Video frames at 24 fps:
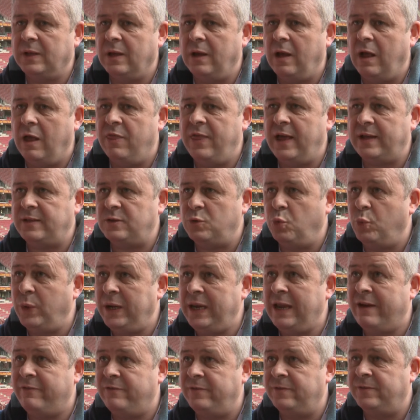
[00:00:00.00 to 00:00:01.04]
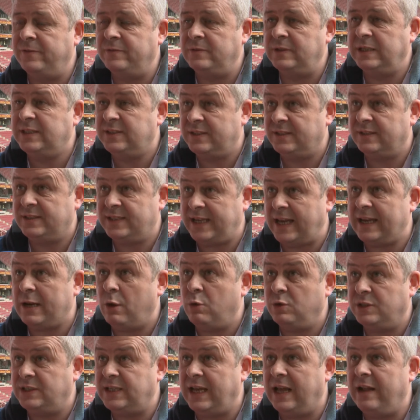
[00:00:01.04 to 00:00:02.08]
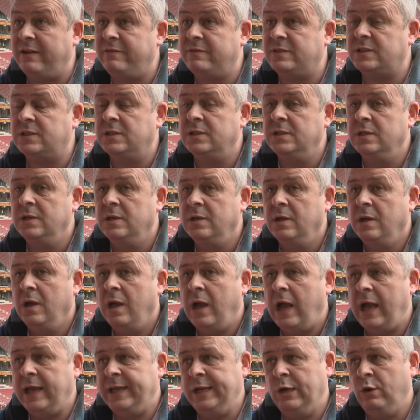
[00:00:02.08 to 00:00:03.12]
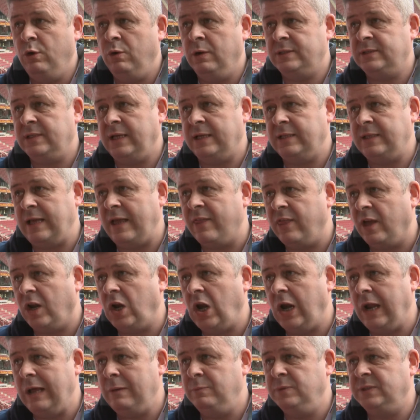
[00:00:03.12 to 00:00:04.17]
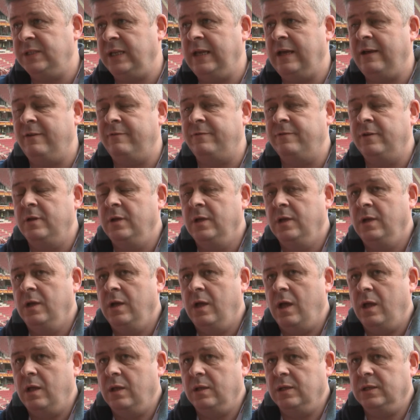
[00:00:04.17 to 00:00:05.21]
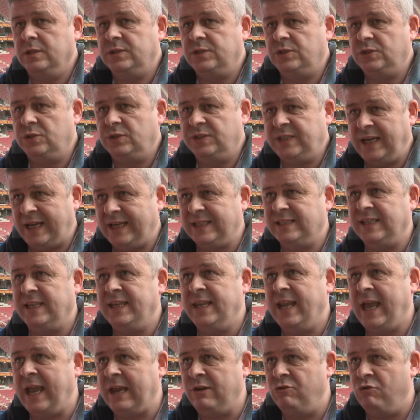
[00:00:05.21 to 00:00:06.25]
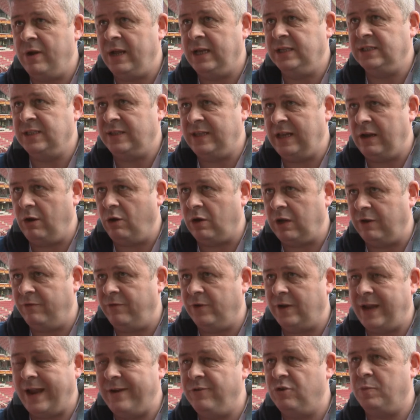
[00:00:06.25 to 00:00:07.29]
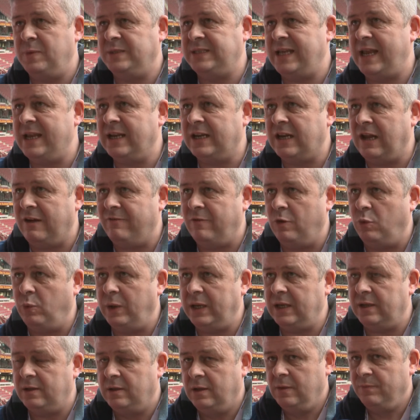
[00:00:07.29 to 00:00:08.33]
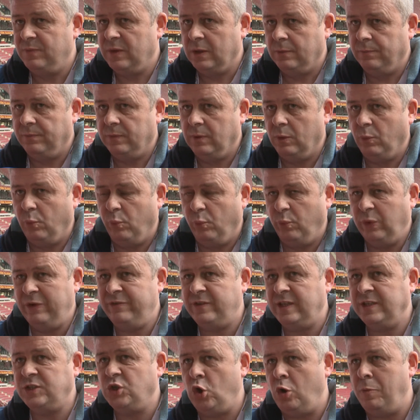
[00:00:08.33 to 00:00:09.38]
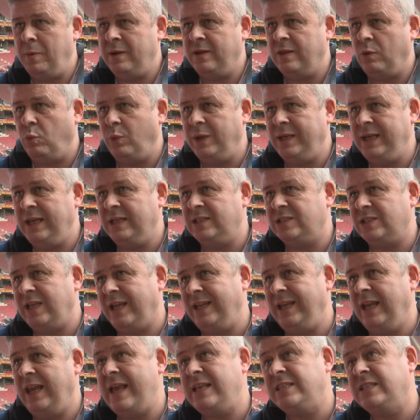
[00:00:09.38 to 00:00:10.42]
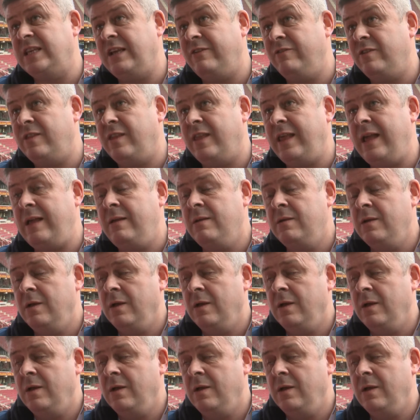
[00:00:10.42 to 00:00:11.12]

that we have set ourselves. I know at other clubs they have 6 and 9 rigs and they're looking for 100% cover. We've determined that we need slightly less cover than that,